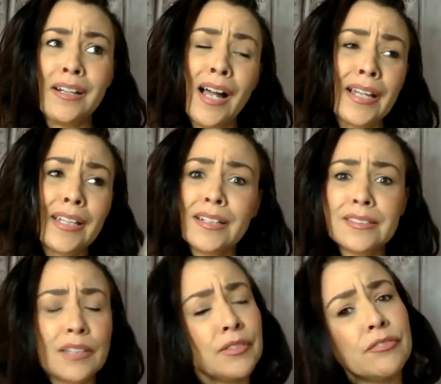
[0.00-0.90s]
did I get a
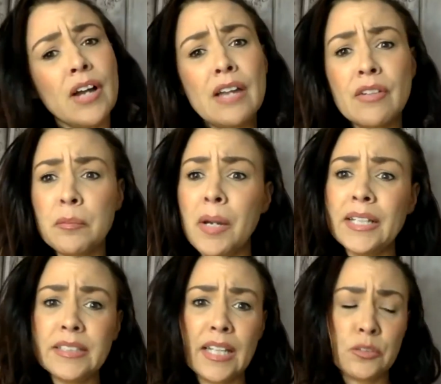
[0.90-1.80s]
75 on
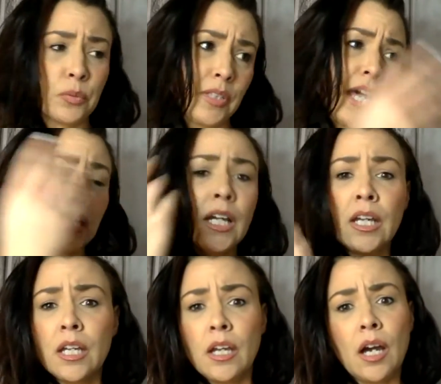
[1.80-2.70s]
my test when
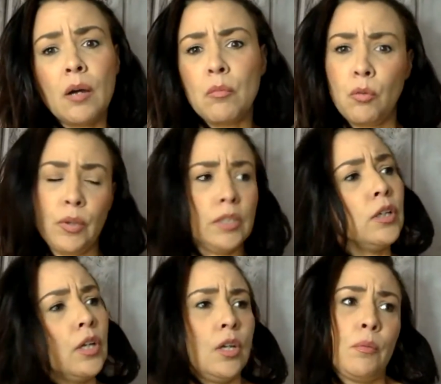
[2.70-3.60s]

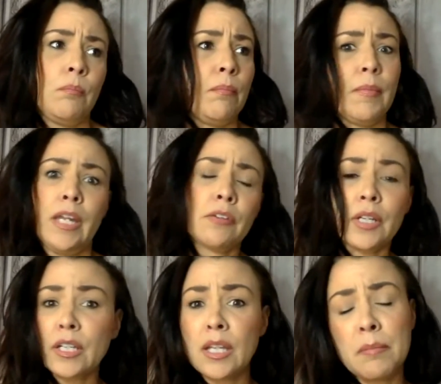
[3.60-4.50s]
when
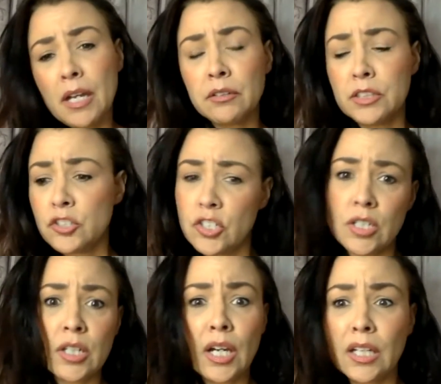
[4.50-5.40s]
Mary came out and
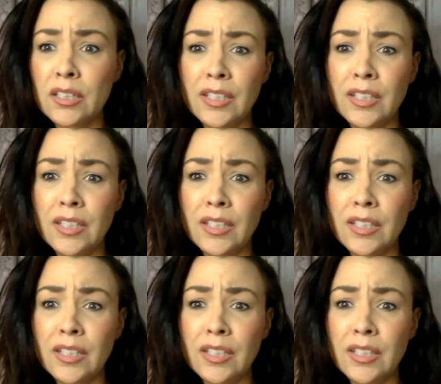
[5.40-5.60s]
she got a